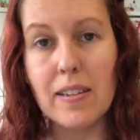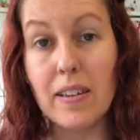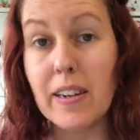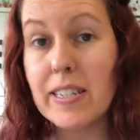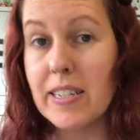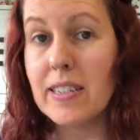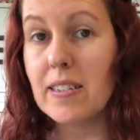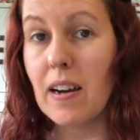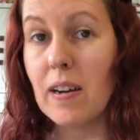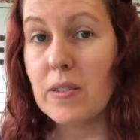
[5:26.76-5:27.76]
90s
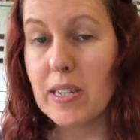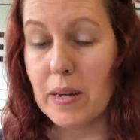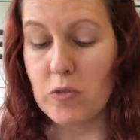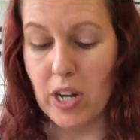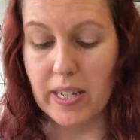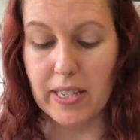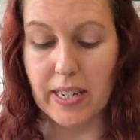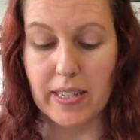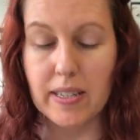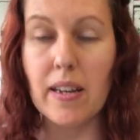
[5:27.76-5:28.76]
style slip
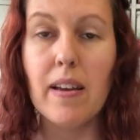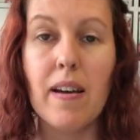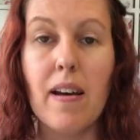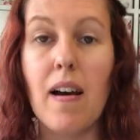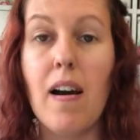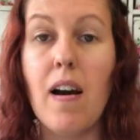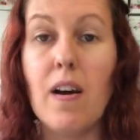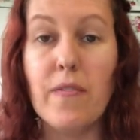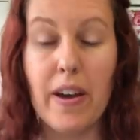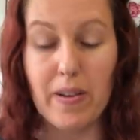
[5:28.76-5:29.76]
dresses
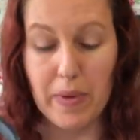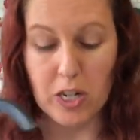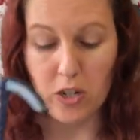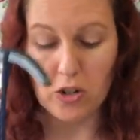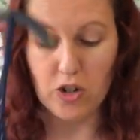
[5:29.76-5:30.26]
are very much on